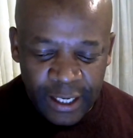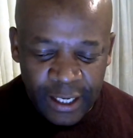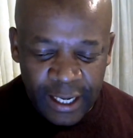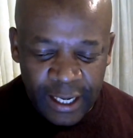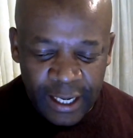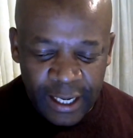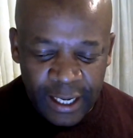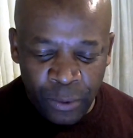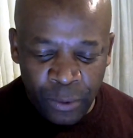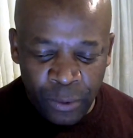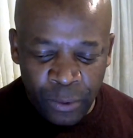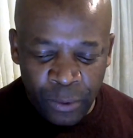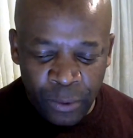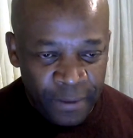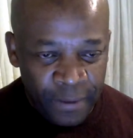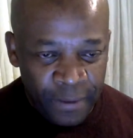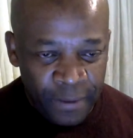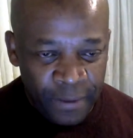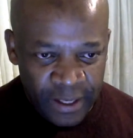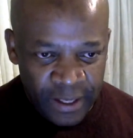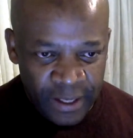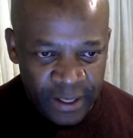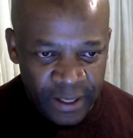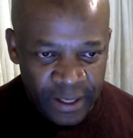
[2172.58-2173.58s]

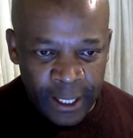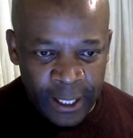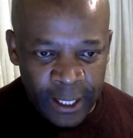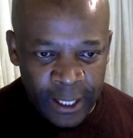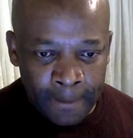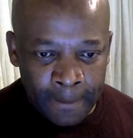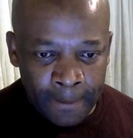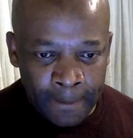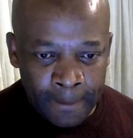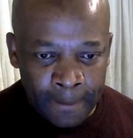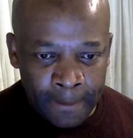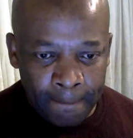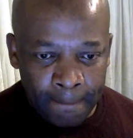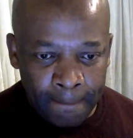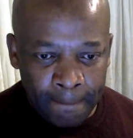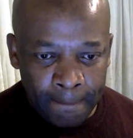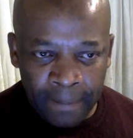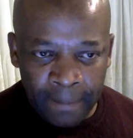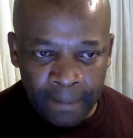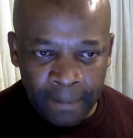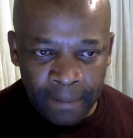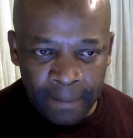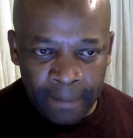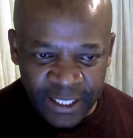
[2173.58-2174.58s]
we'll be
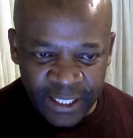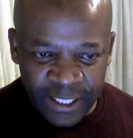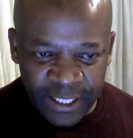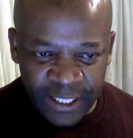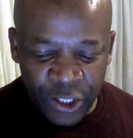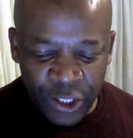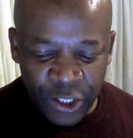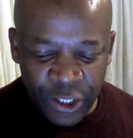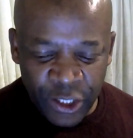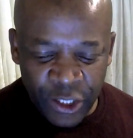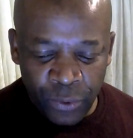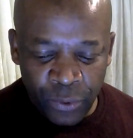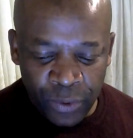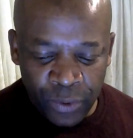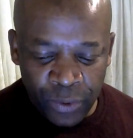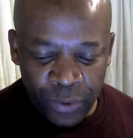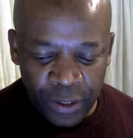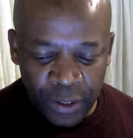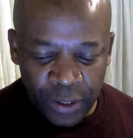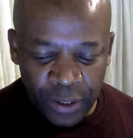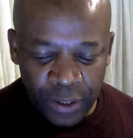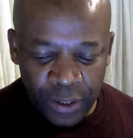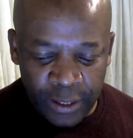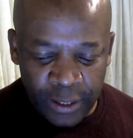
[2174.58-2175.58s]
updating you
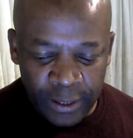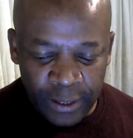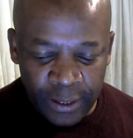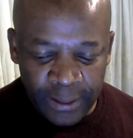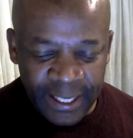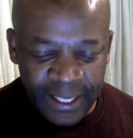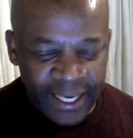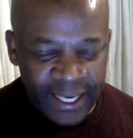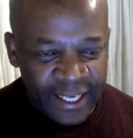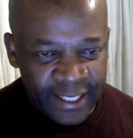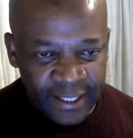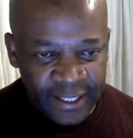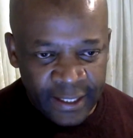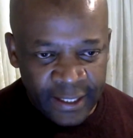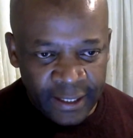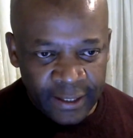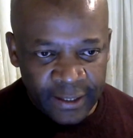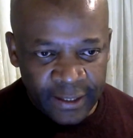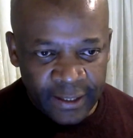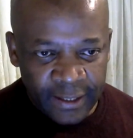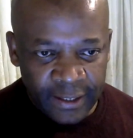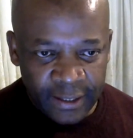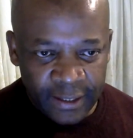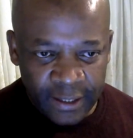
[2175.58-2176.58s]
with the
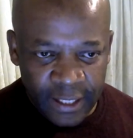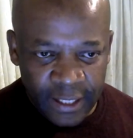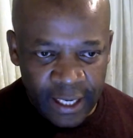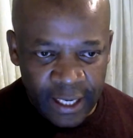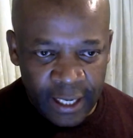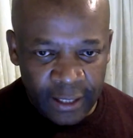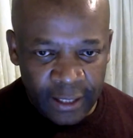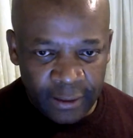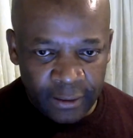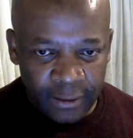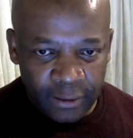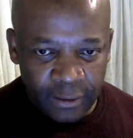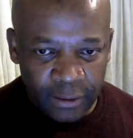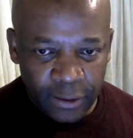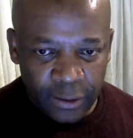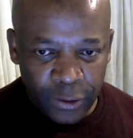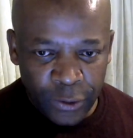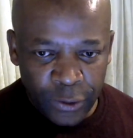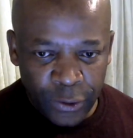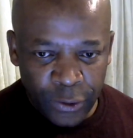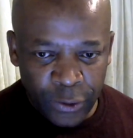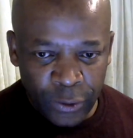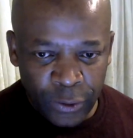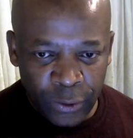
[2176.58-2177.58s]
latest. Yeah.
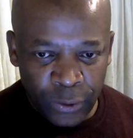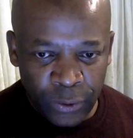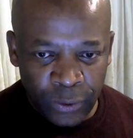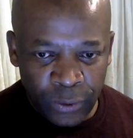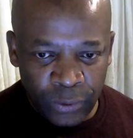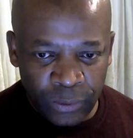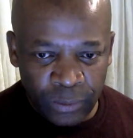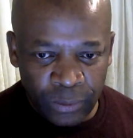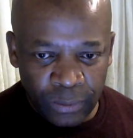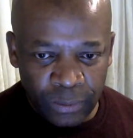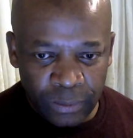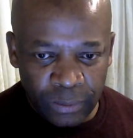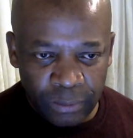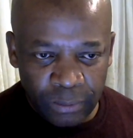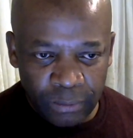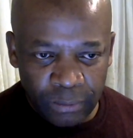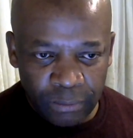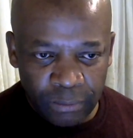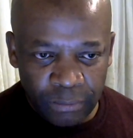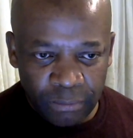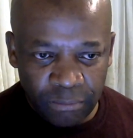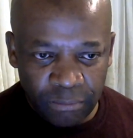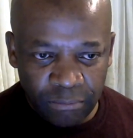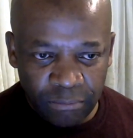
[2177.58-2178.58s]
So
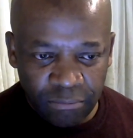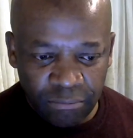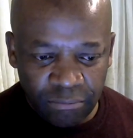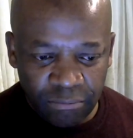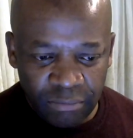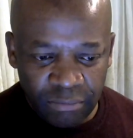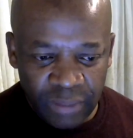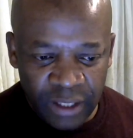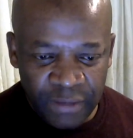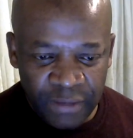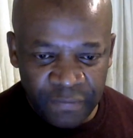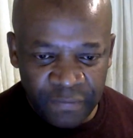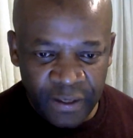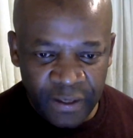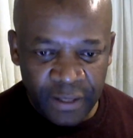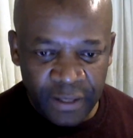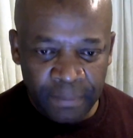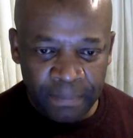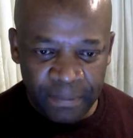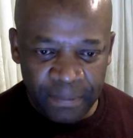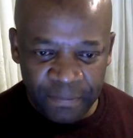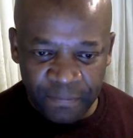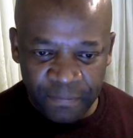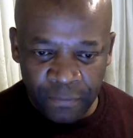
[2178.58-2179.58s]

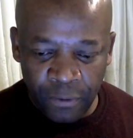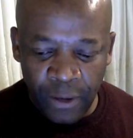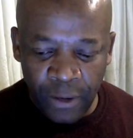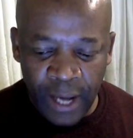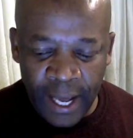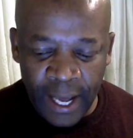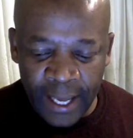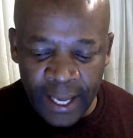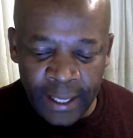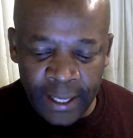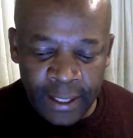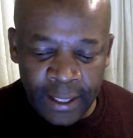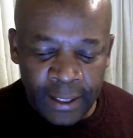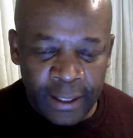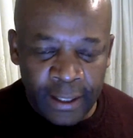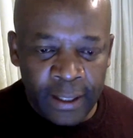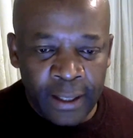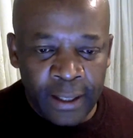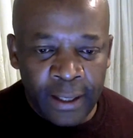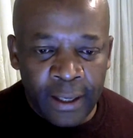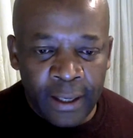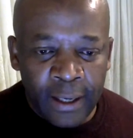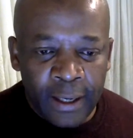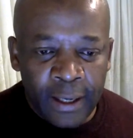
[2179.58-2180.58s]
even before I
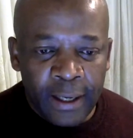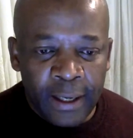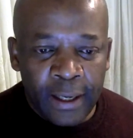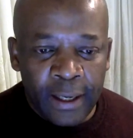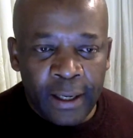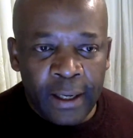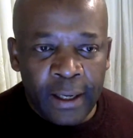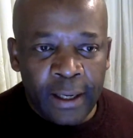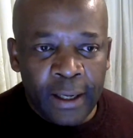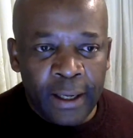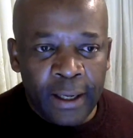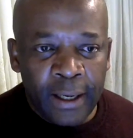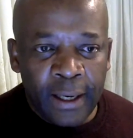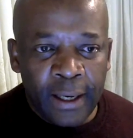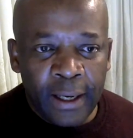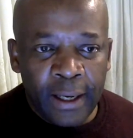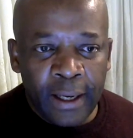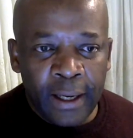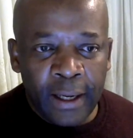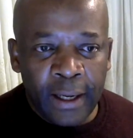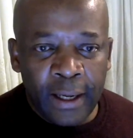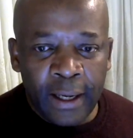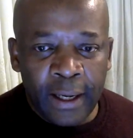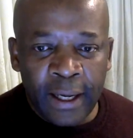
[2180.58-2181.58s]

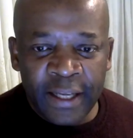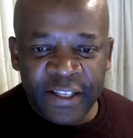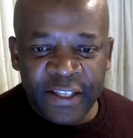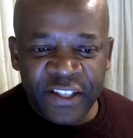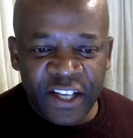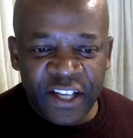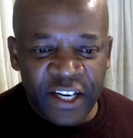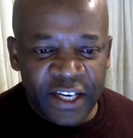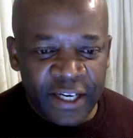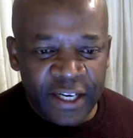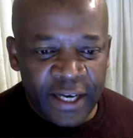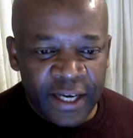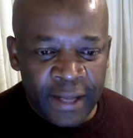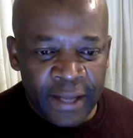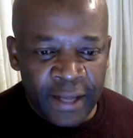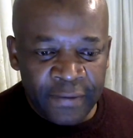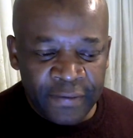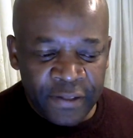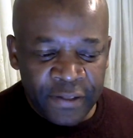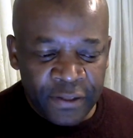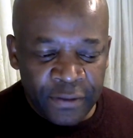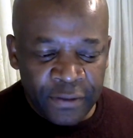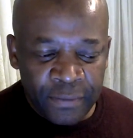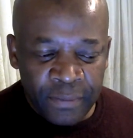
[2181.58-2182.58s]
started live
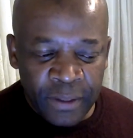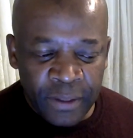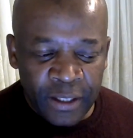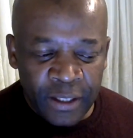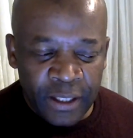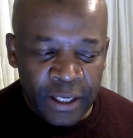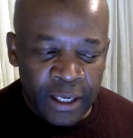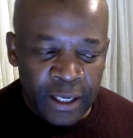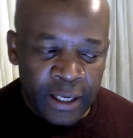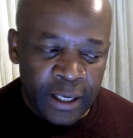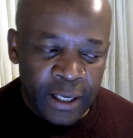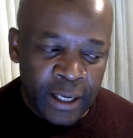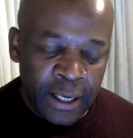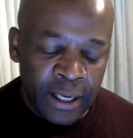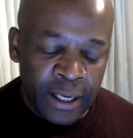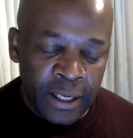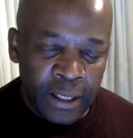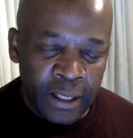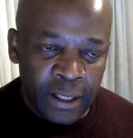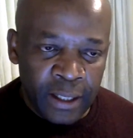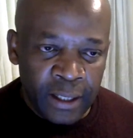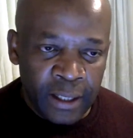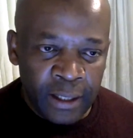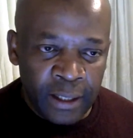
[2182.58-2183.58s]
streaming, I had
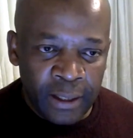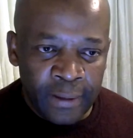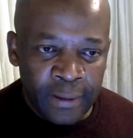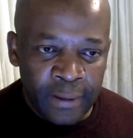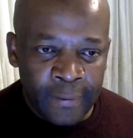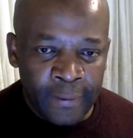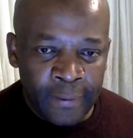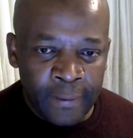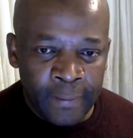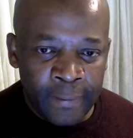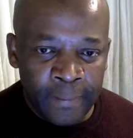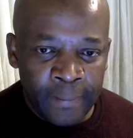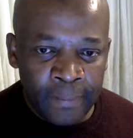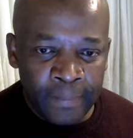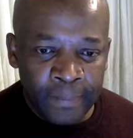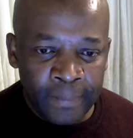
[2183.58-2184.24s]
a